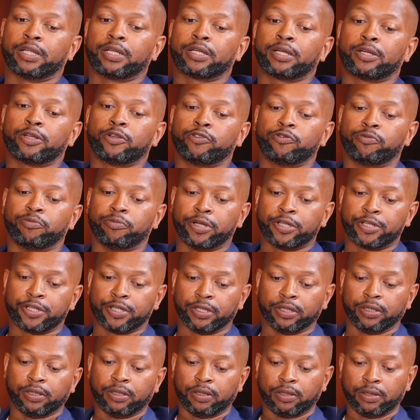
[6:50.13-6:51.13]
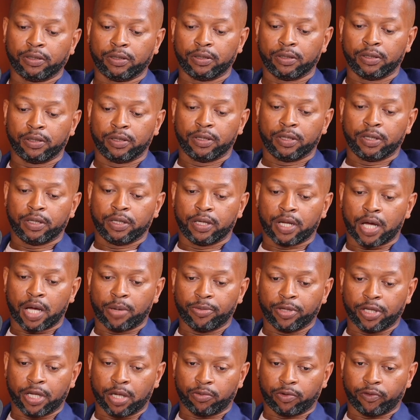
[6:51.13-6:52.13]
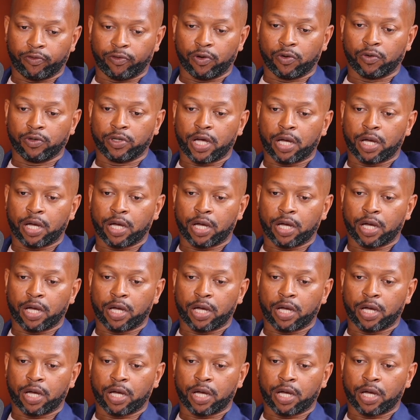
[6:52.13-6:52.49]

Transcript: You've mentioned not being able to vote,